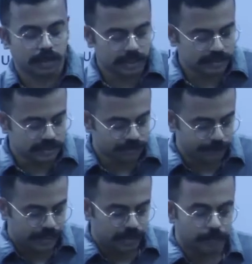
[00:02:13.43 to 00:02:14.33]
what does it
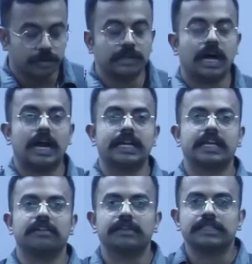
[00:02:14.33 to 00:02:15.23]
speak about?
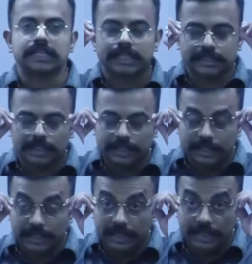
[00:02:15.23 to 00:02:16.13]
Article 1 says
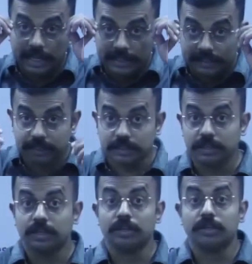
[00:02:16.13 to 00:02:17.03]
that India is a